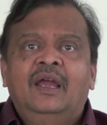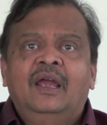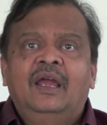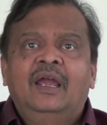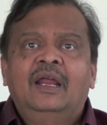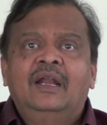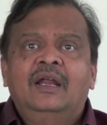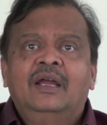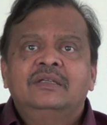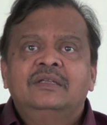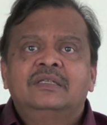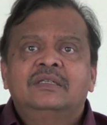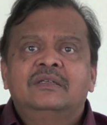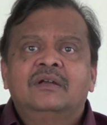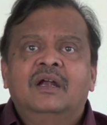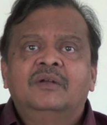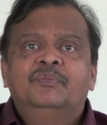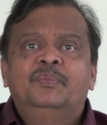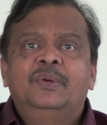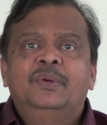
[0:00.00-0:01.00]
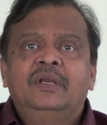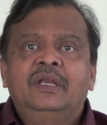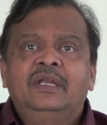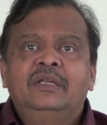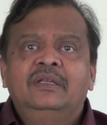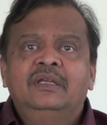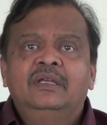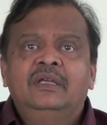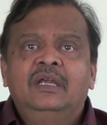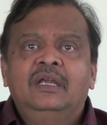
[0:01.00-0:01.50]
And I start
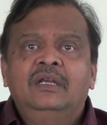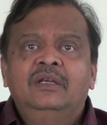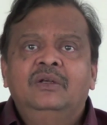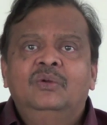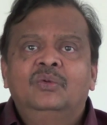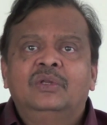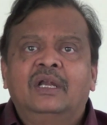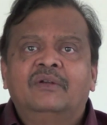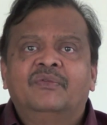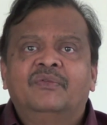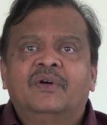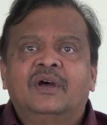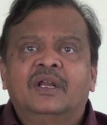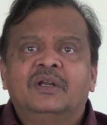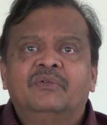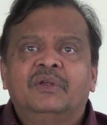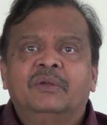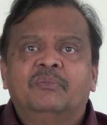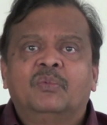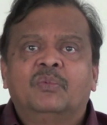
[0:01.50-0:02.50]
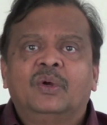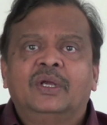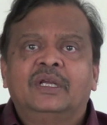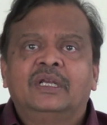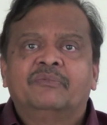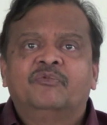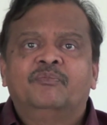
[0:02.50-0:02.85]
breathing into that faraway point.